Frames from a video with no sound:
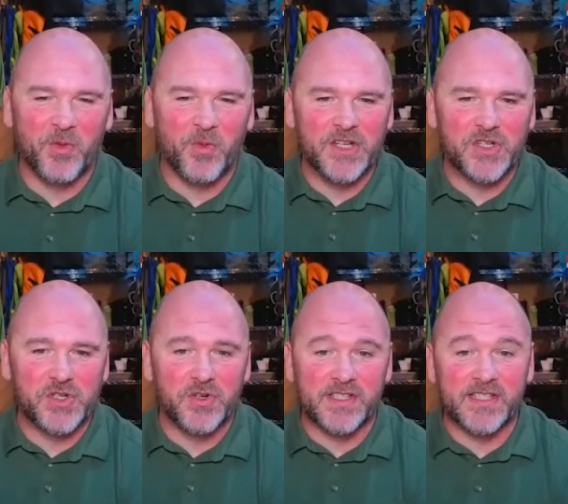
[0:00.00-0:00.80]

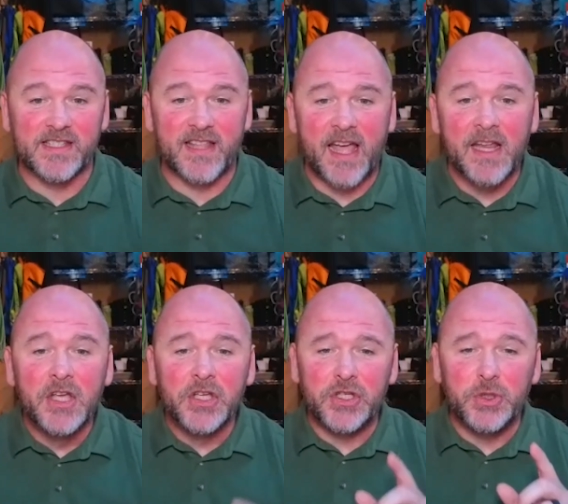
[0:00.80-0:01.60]
reassure us is that
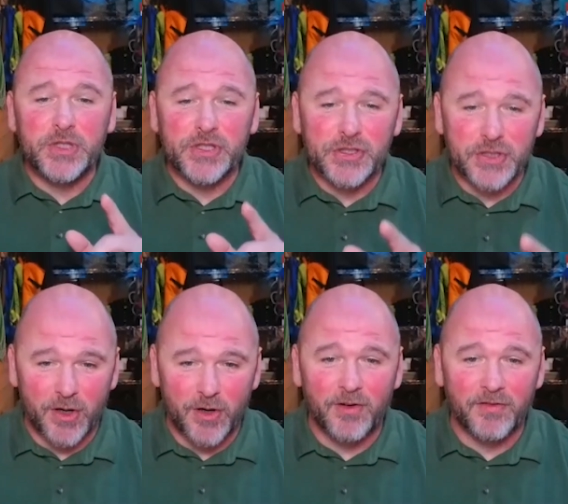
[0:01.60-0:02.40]
you
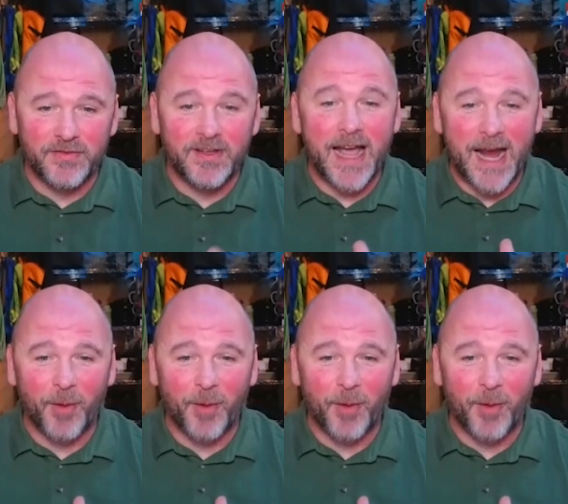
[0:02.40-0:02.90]
deserve our